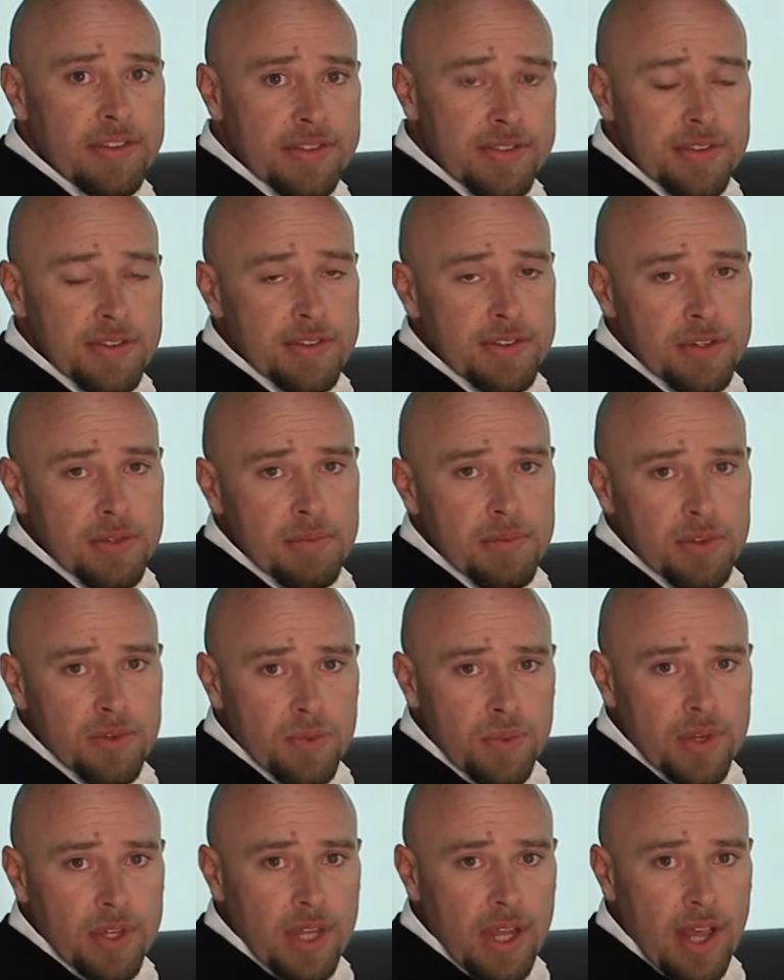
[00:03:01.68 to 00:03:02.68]
the system is
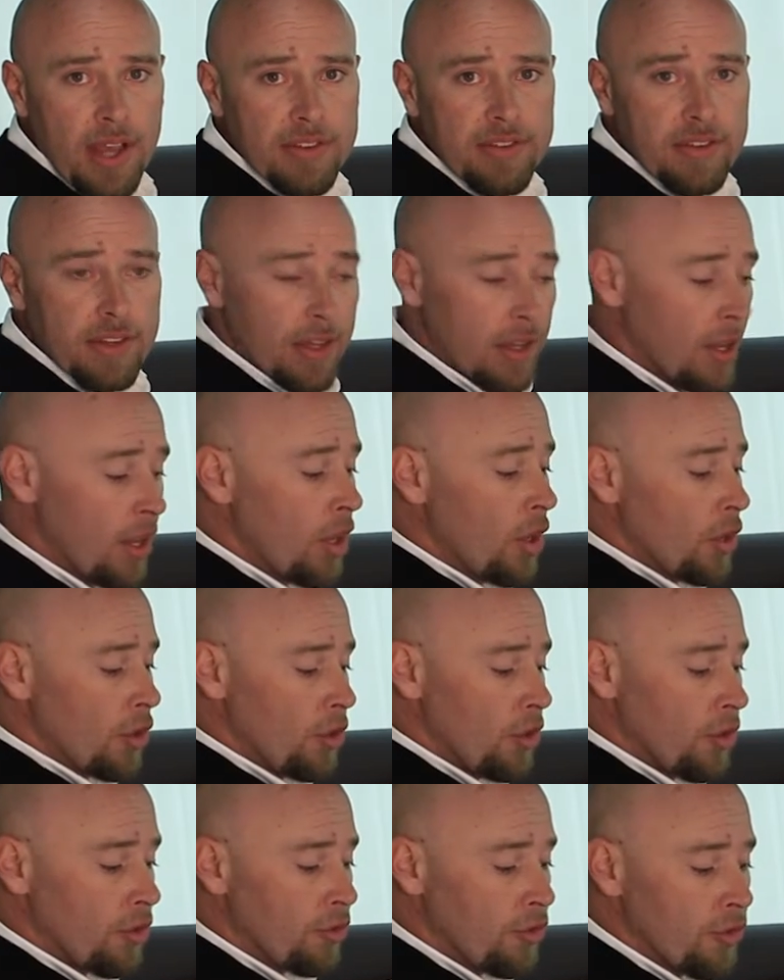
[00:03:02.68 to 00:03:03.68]
realizing
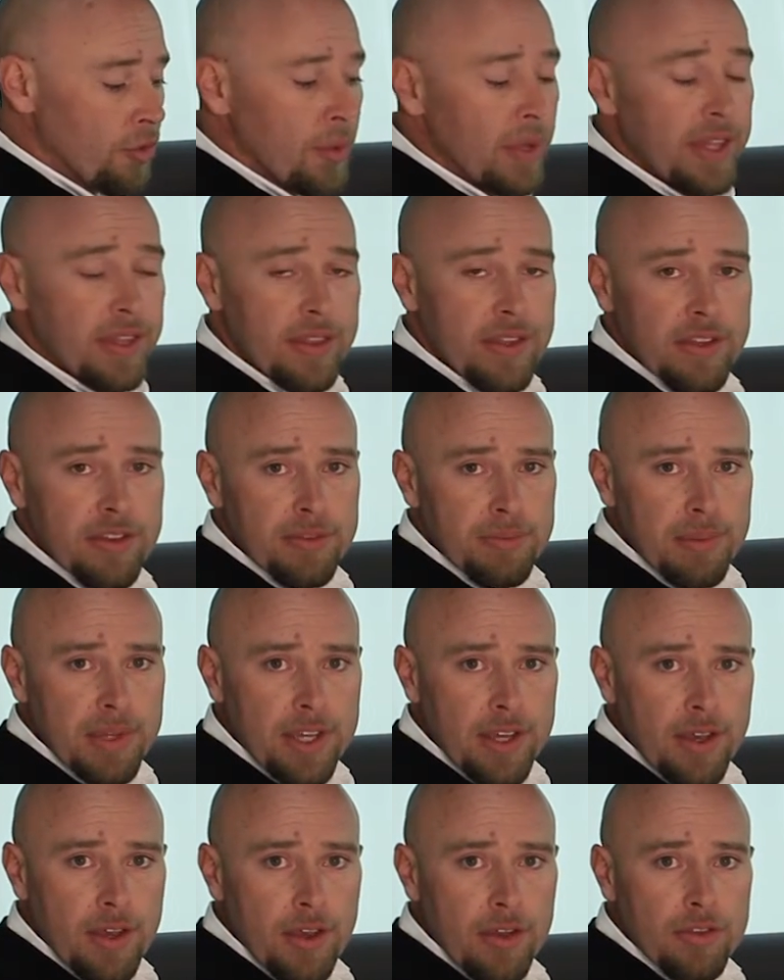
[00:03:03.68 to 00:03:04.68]
you're doing this
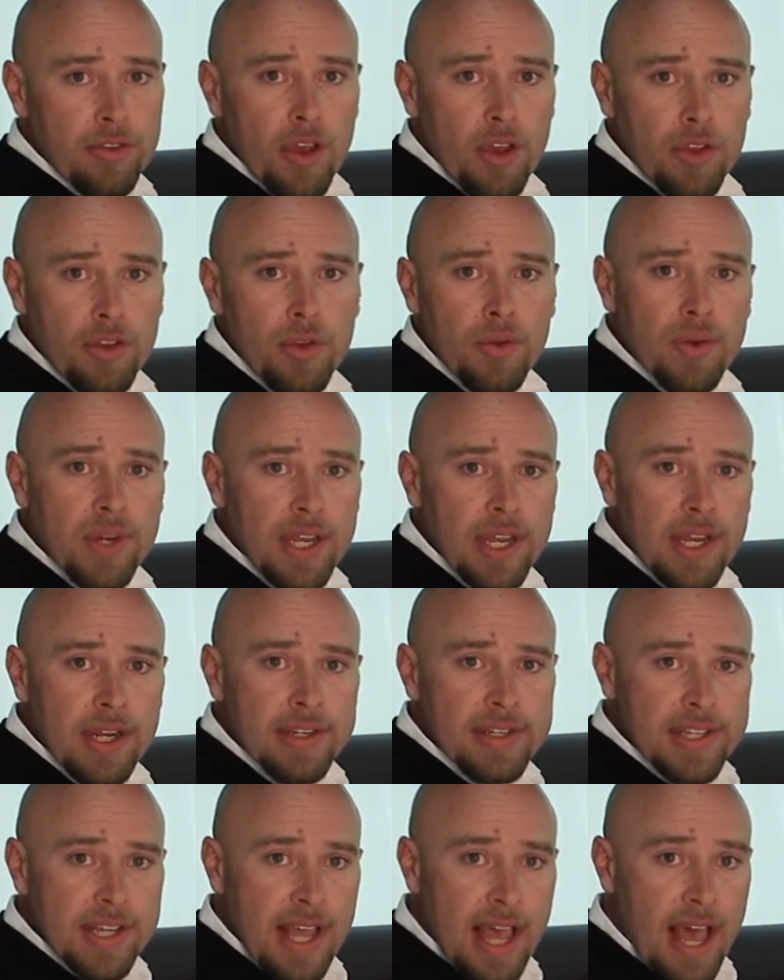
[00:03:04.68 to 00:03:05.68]
because you
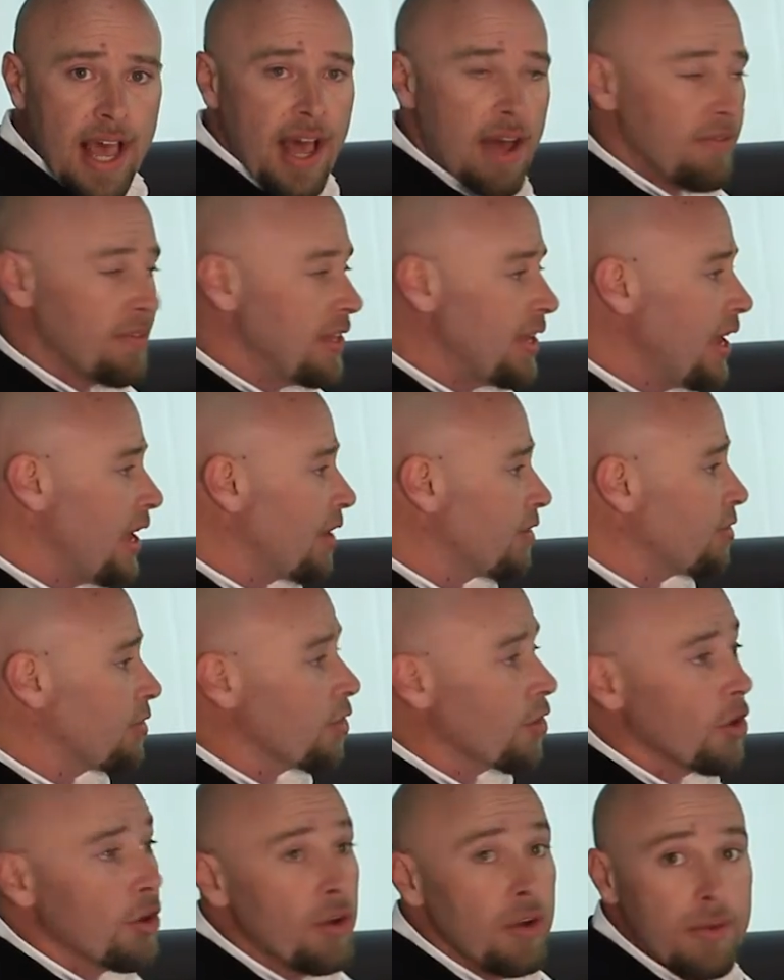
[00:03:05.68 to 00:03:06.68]
need to have the
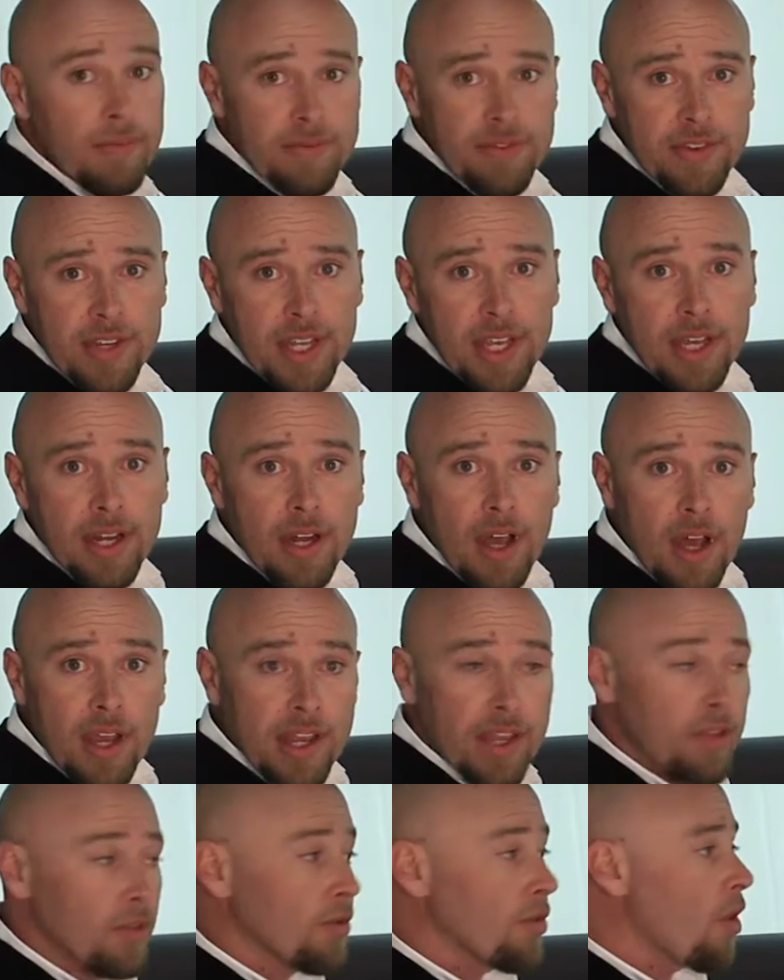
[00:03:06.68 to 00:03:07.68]
extra oomph to get
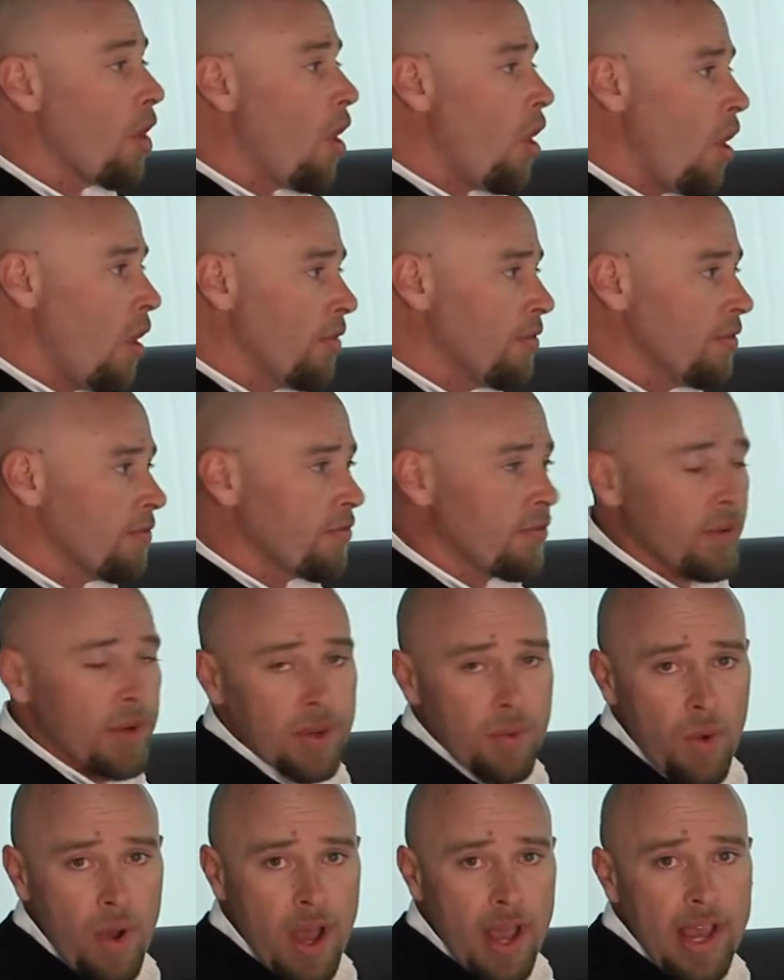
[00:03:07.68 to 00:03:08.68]
either on the
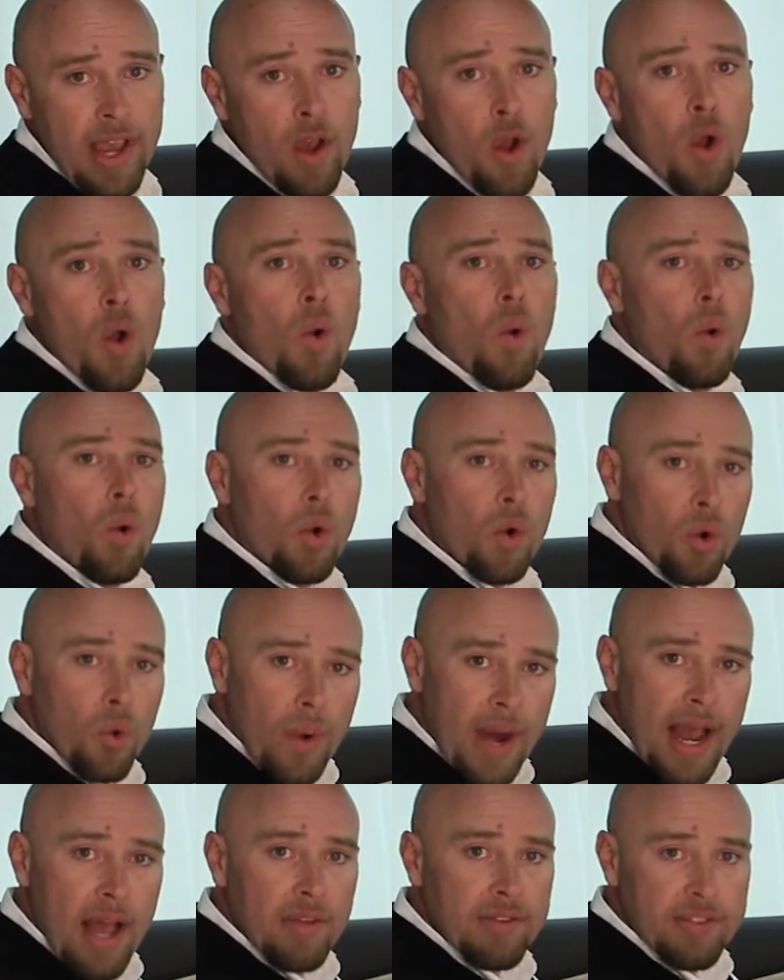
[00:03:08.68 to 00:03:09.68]
freeway or
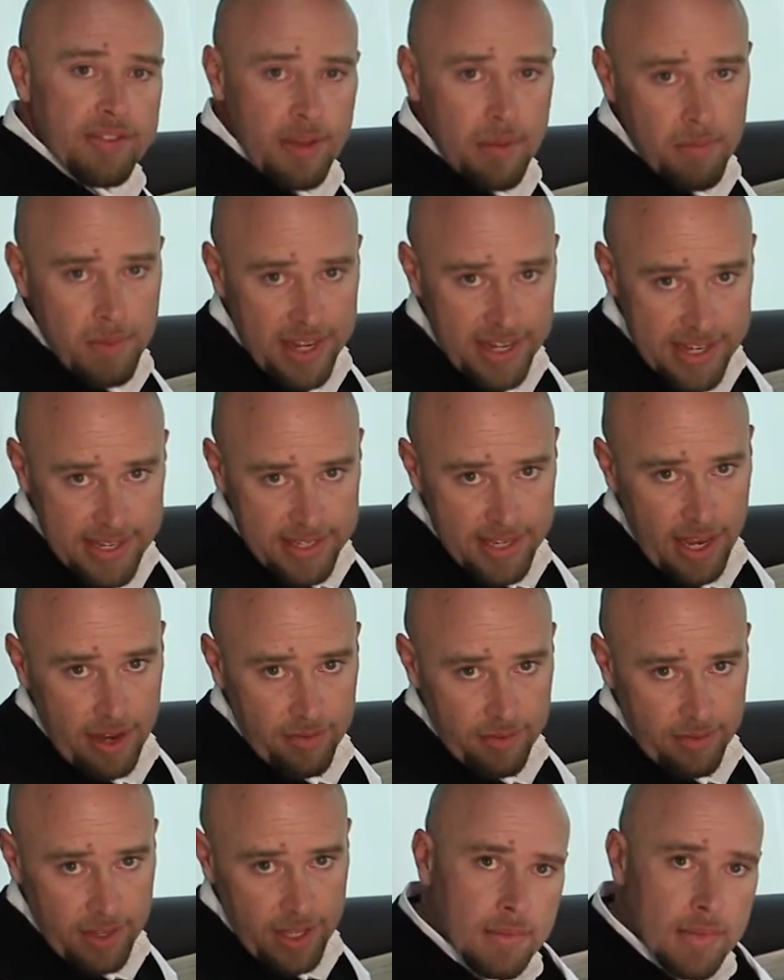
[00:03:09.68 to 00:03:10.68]
around somebody
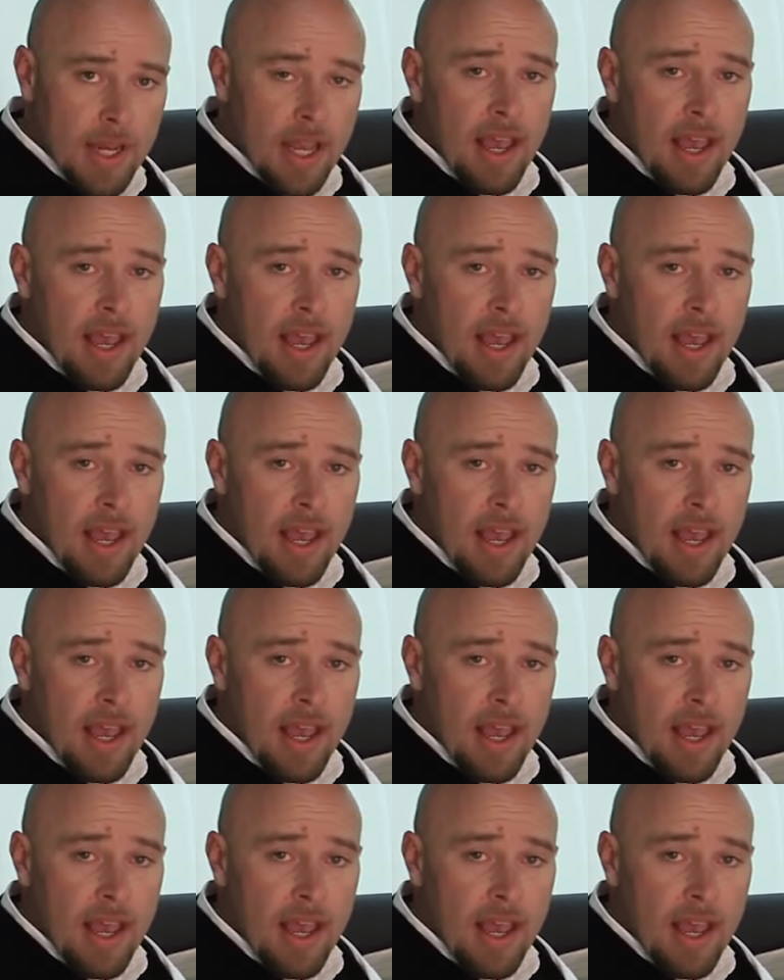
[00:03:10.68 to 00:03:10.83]
safely.